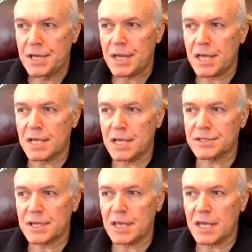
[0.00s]

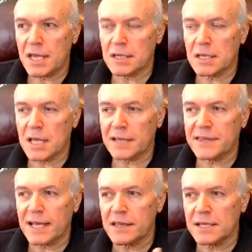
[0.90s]
is it at the
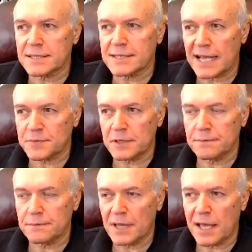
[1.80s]
end of the assessment,
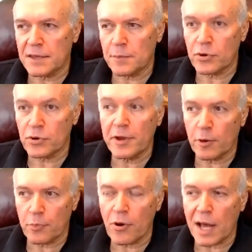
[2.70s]
and the premier
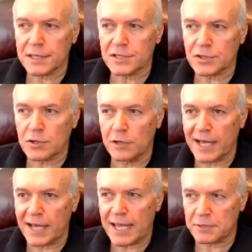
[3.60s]
product is called
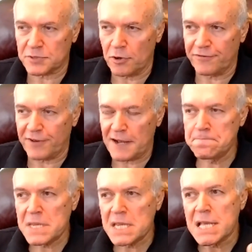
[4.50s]
Dynamics Profile,
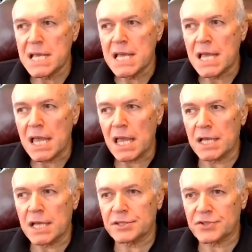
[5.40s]

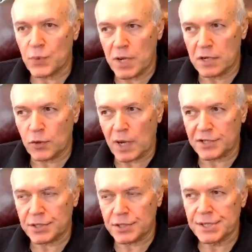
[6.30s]
is it's 300
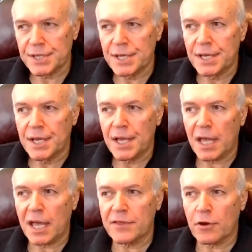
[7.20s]
questions,
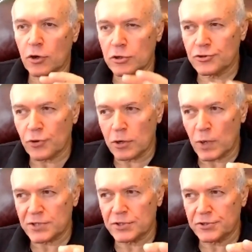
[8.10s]
and their control
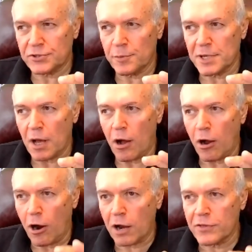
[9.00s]
questions determine,
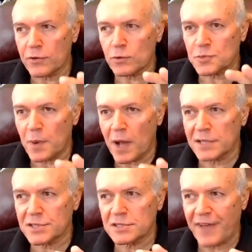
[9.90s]
are the
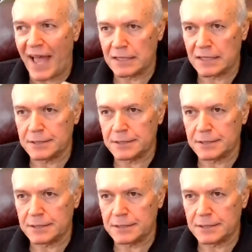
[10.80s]
responses valid?